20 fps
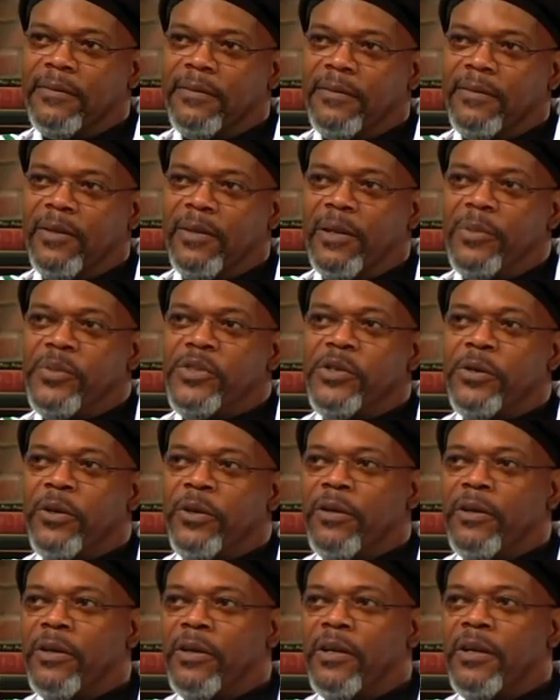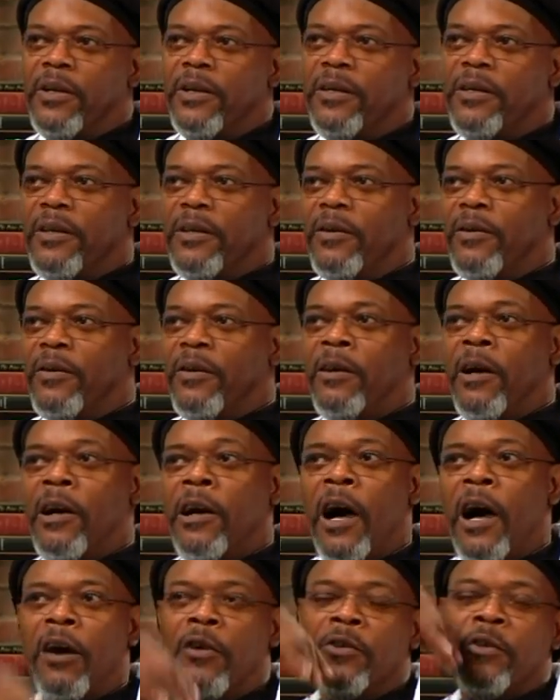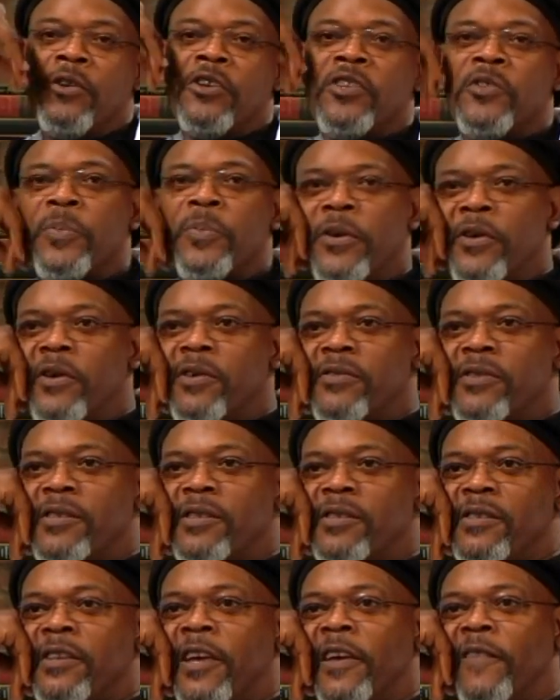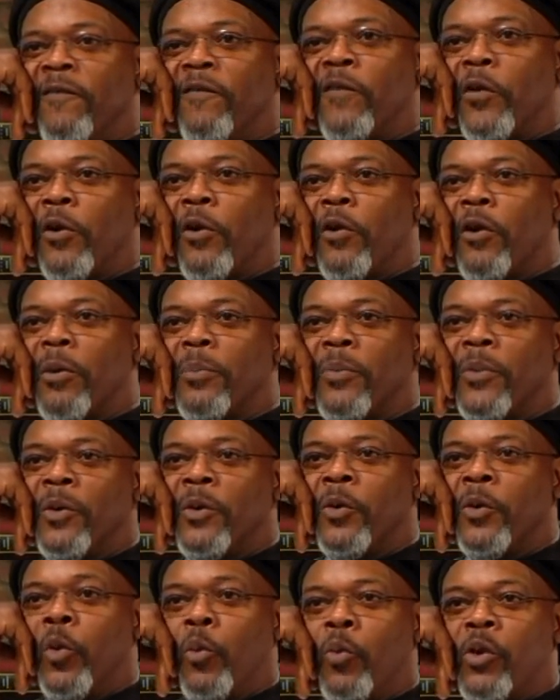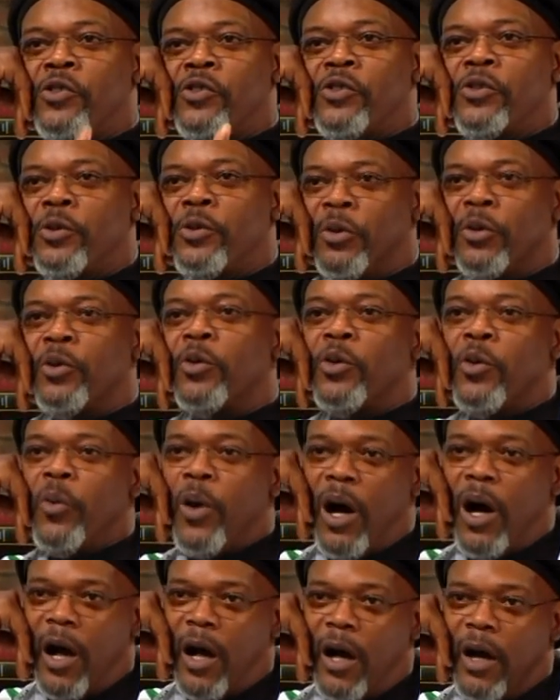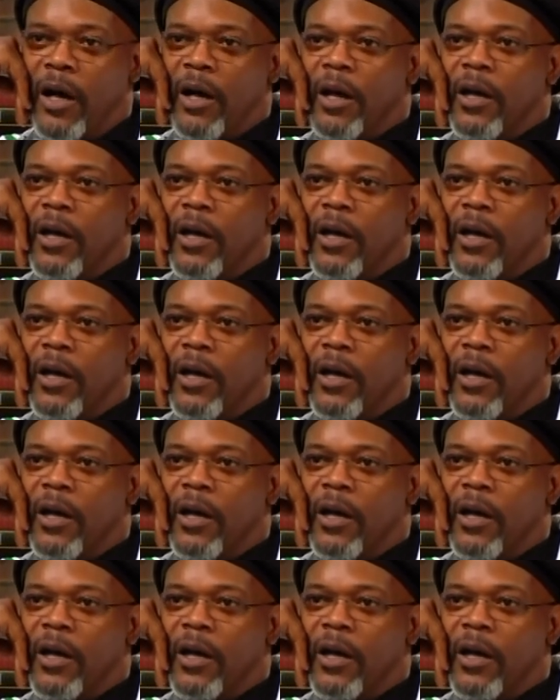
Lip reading: Well, I'm sure. All your experiences inform what you do and who you are.